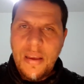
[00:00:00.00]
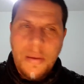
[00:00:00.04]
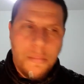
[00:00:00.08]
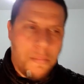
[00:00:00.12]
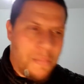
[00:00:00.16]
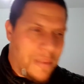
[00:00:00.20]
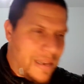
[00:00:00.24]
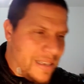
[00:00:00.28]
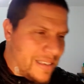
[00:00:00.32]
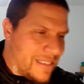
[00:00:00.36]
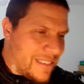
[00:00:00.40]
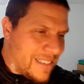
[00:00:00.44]

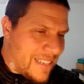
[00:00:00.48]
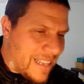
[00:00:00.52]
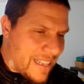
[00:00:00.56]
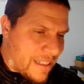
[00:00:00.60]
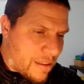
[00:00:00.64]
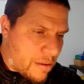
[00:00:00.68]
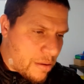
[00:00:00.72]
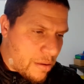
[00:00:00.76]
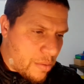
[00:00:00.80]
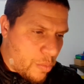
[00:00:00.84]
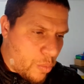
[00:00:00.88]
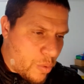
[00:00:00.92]
Means
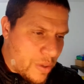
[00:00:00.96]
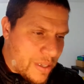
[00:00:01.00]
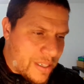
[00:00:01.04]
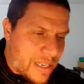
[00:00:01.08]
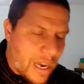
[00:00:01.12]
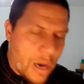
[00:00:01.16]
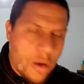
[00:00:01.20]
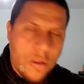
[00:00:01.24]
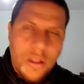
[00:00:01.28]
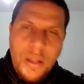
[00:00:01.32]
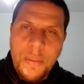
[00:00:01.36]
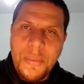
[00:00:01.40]
that
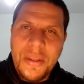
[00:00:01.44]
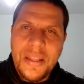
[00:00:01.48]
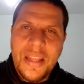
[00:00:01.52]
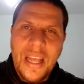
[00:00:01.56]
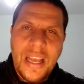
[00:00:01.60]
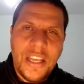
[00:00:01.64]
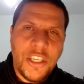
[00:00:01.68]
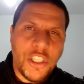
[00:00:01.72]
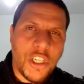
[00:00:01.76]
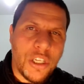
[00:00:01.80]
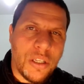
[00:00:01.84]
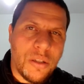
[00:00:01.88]
without
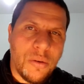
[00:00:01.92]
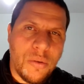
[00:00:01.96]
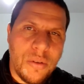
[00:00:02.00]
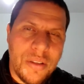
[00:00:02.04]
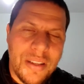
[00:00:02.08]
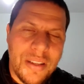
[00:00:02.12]
limitation,